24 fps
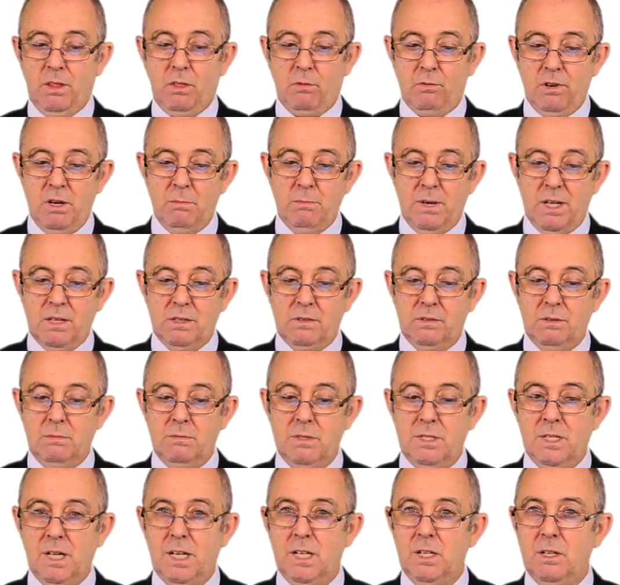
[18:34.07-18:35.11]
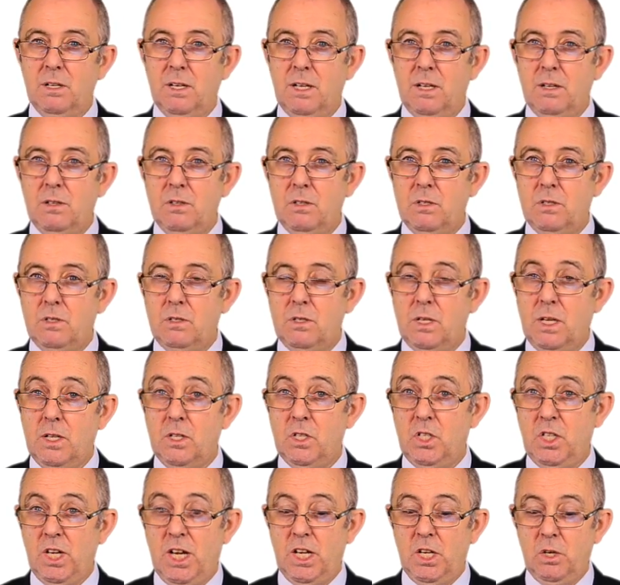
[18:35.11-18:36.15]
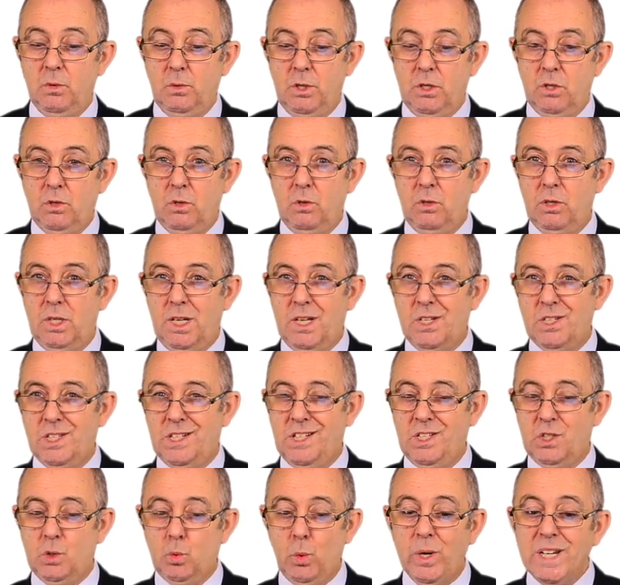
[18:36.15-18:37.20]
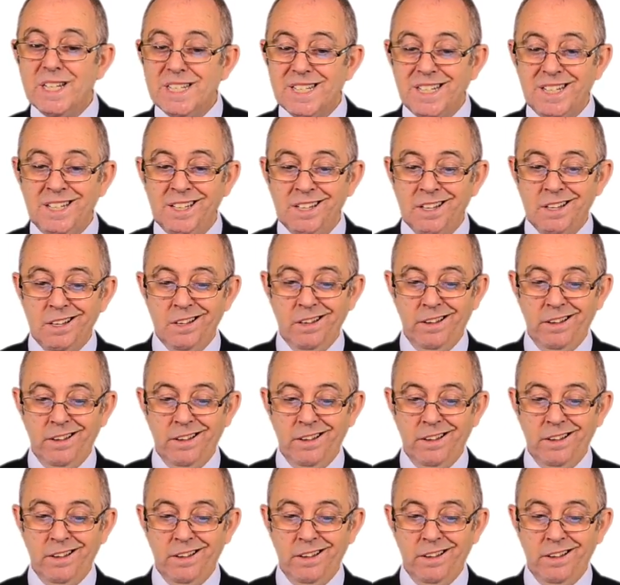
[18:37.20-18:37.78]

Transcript: 3 months from January 2020.